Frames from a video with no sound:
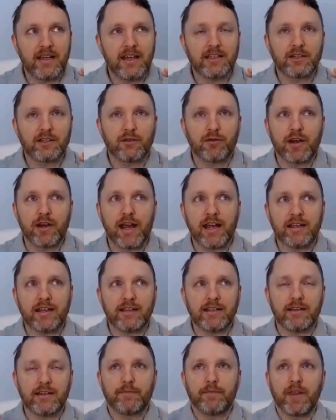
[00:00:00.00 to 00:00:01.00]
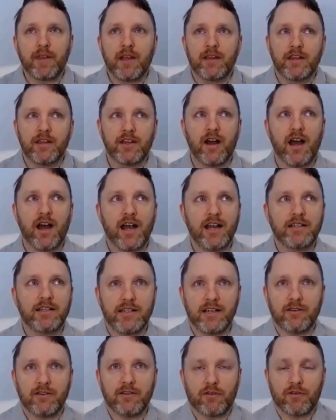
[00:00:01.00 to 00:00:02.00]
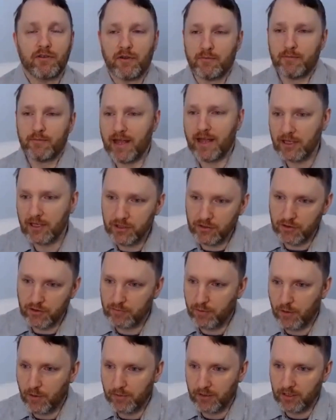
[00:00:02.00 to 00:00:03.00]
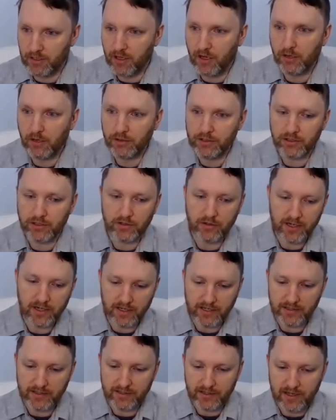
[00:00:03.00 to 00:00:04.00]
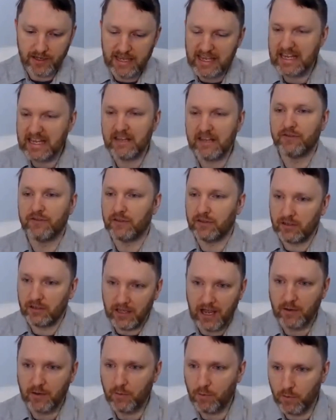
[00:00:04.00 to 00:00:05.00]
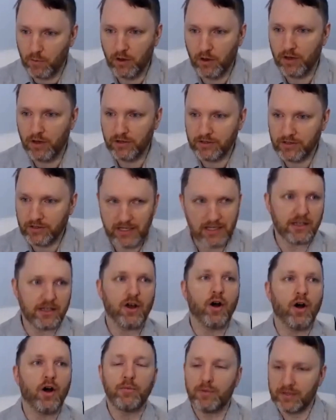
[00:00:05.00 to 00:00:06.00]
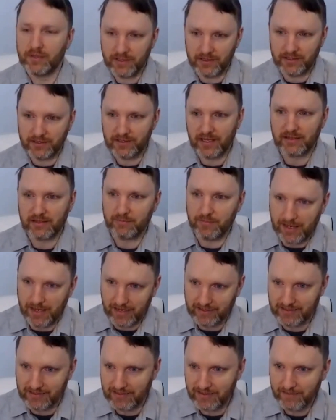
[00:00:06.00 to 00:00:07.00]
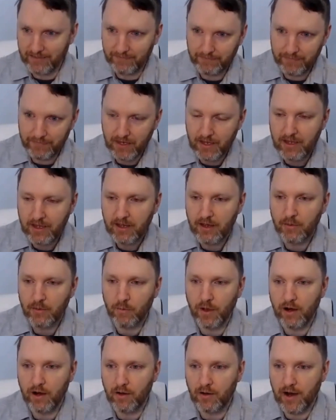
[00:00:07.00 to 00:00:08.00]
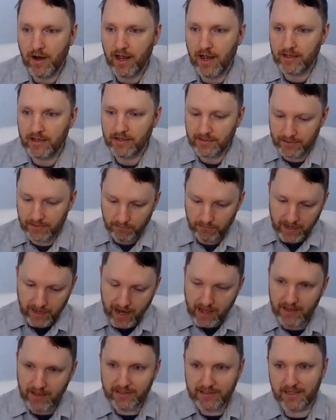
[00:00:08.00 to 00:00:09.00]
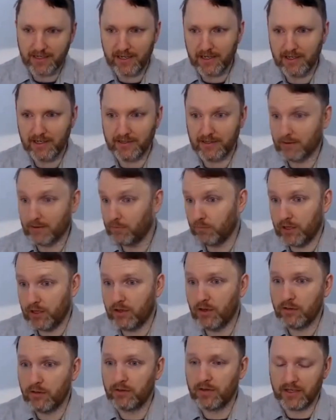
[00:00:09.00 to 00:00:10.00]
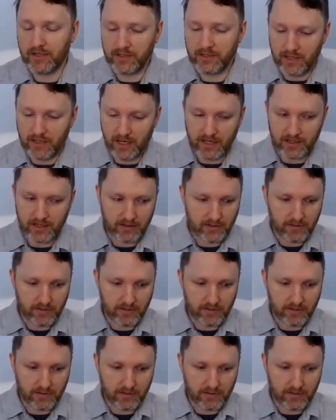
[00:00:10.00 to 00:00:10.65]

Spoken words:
create the idea of a manager in popular culture is evil at worst, incompetent at best. Whereas reality is, and we know this, that